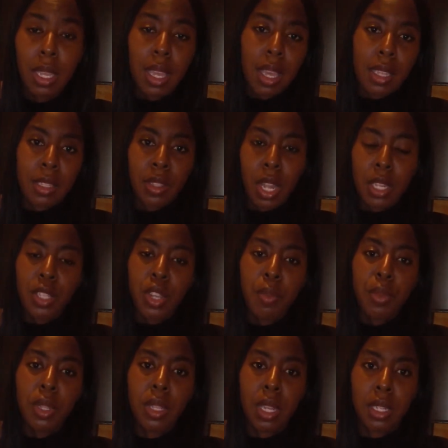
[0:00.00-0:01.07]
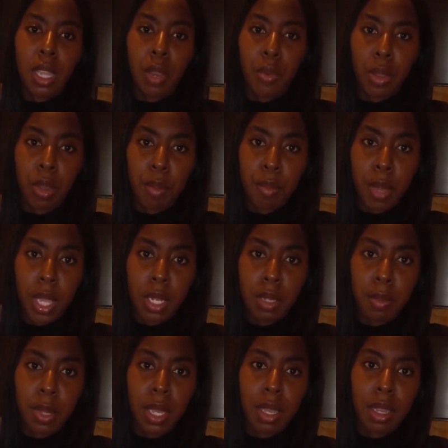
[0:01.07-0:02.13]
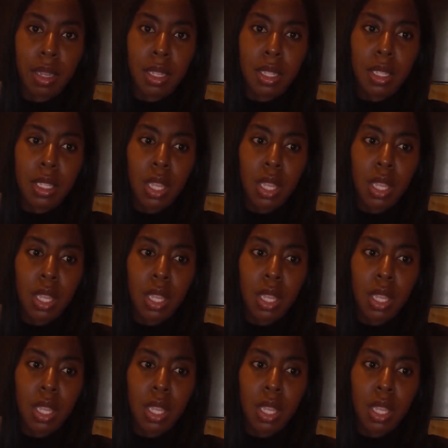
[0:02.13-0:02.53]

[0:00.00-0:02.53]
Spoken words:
It's not something that I recommend, because